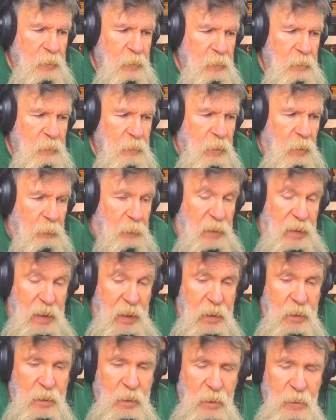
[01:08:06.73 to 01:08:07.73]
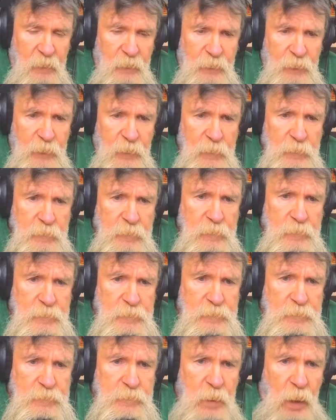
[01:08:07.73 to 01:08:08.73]
the peak of
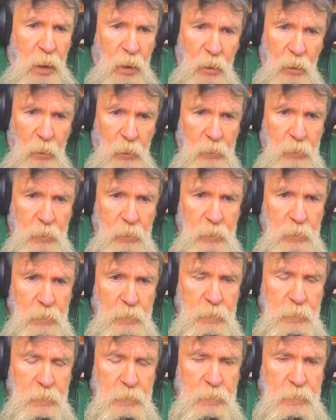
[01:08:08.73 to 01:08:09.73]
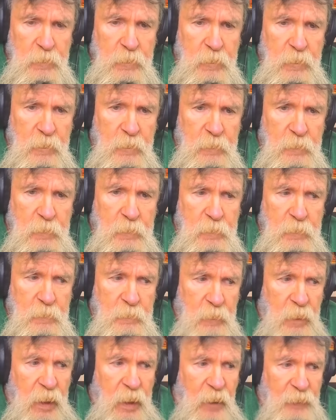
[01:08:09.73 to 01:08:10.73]
Hulk,
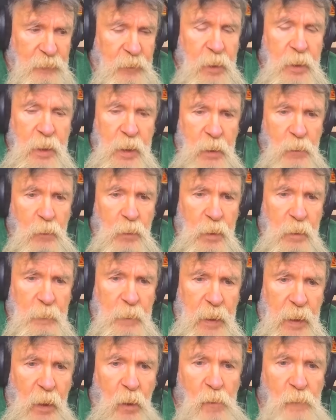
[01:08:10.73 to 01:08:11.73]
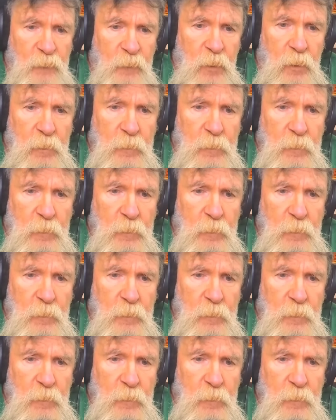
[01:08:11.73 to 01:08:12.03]
but I think he would have been over.